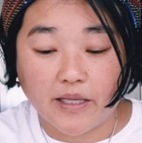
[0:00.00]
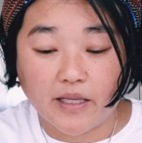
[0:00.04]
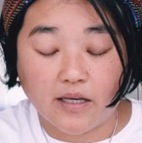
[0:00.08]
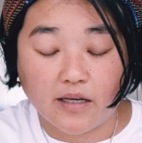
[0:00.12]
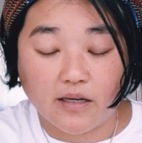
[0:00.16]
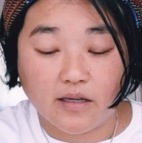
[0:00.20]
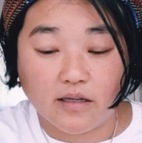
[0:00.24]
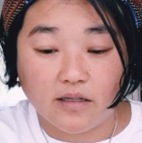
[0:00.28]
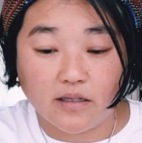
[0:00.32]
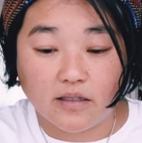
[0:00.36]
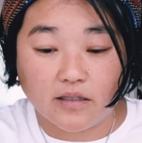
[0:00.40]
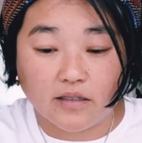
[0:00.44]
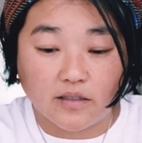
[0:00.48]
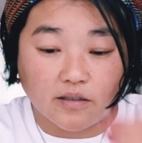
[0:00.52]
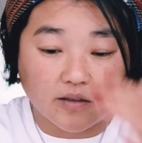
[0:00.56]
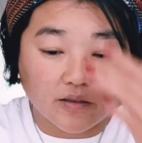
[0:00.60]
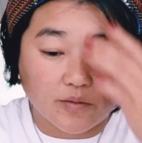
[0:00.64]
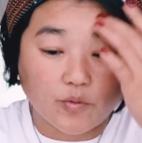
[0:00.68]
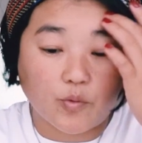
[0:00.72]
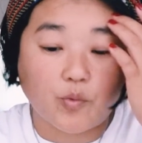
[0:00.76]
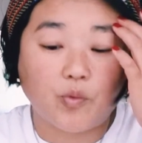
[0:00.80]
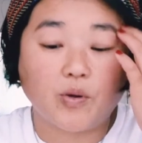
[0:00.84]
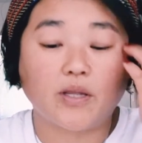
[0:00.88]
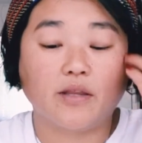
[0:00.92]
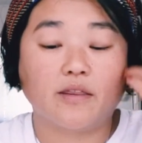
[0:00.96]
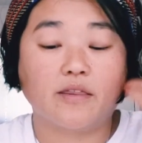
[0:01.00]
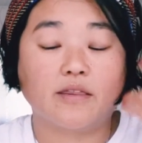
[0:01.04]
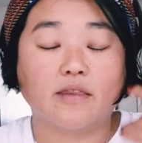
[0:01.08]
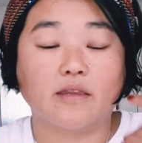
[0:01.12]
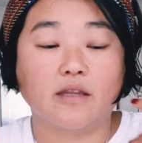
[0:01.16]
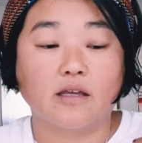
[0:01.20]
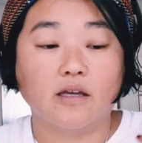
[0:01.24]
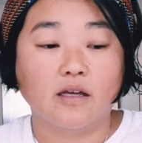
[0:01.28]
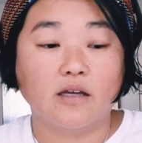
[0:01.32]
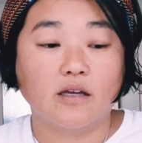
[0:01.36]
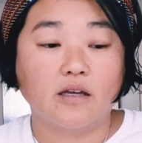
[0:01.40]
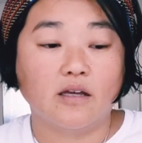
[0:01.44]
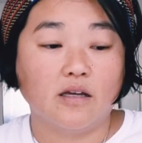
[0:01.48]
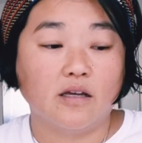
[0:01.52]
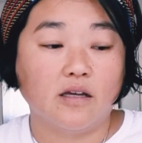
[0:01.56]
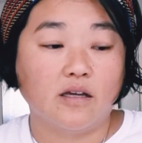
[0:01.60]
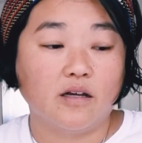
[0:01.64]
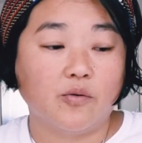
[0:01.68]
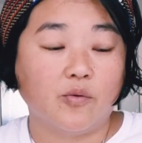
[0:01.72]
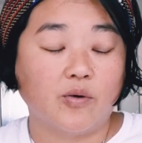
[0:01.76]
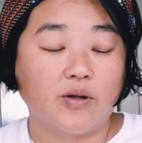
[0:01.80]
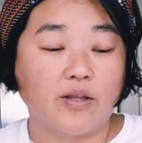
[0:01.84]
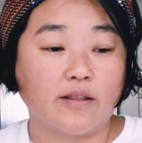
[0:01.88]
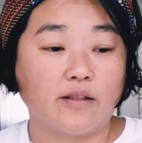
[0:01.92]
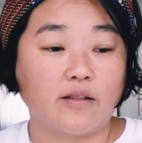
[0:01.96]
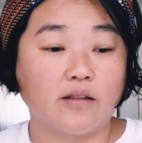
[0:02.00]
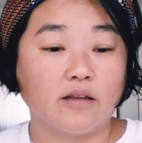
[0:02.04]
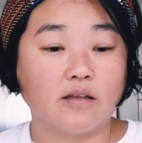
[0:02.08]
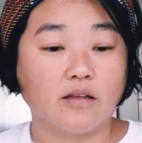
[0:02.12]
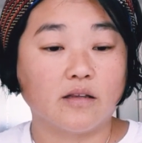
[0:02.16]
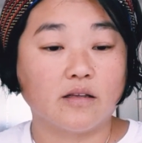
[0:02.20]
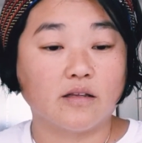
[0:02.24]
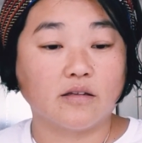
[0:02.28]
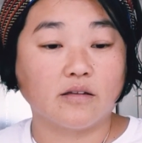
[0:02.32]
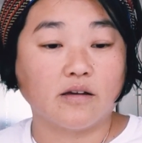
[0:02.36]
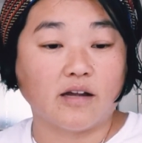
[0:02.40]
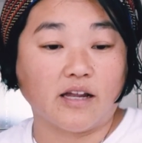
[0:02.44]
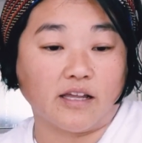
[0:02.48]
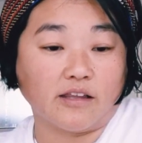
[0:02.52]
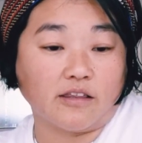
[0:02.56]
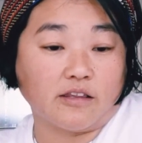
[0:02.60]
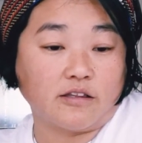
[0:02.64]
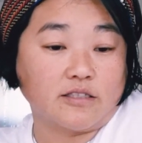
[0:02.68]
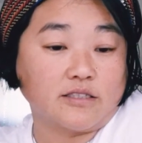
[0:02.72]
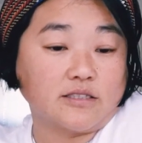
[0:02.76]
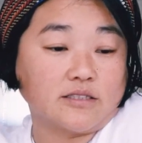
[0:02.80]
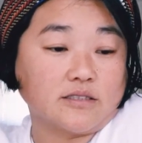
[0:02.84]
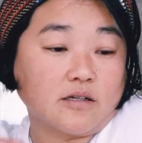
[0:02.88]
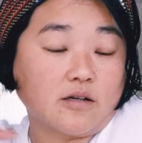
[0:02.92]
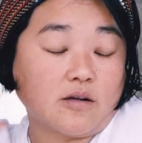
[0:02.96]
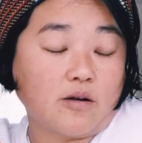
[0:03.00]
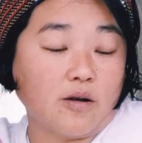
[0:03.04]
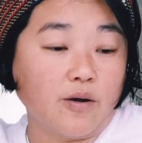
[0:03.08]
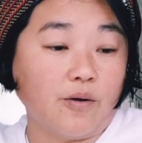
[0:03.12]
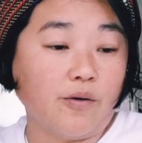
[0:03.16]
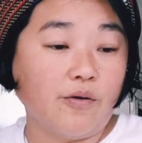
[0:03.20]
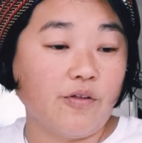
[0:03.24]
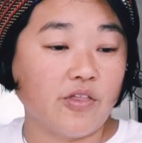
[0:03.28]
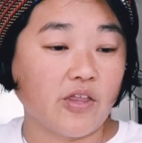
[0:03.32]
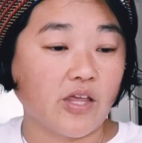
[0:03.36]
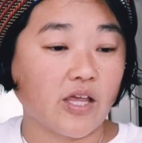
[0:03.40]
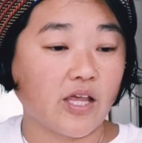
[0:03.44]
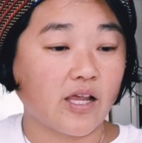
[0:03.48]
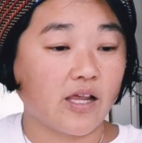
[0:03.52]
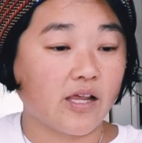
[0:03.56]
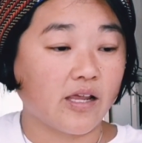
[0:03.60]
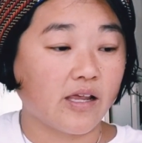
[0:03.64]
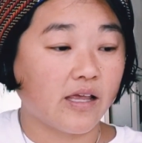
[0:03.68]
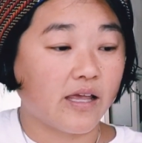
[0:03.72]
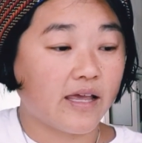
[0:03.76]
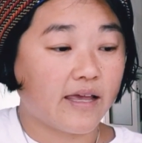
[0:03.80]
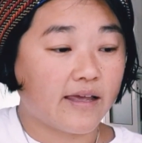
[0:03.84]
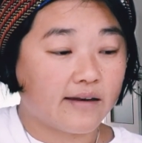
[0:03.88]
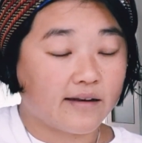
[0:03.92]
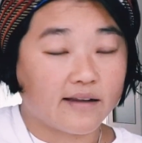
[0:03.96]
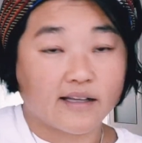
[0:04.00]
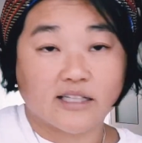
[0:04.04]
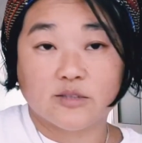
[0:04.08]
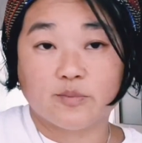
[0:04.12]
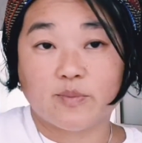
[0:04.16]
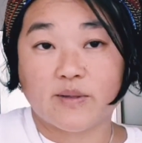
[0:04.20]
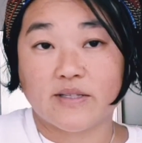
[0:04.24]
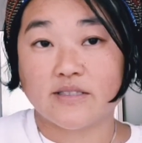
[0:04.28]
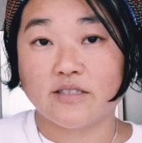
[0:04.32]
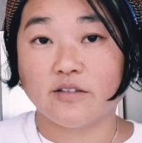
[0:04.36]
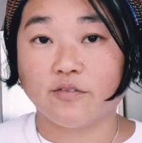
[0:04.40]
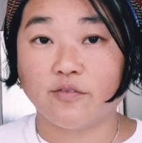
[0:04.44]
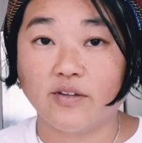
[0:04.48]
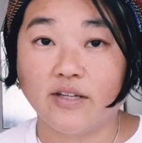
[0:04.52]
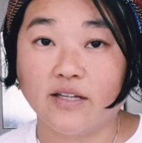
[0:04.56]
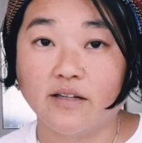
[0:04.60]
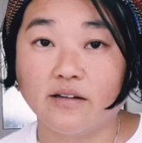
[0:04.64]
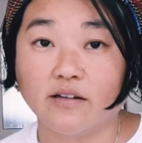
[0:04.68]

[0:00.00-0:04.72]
in with nice clothing and expensive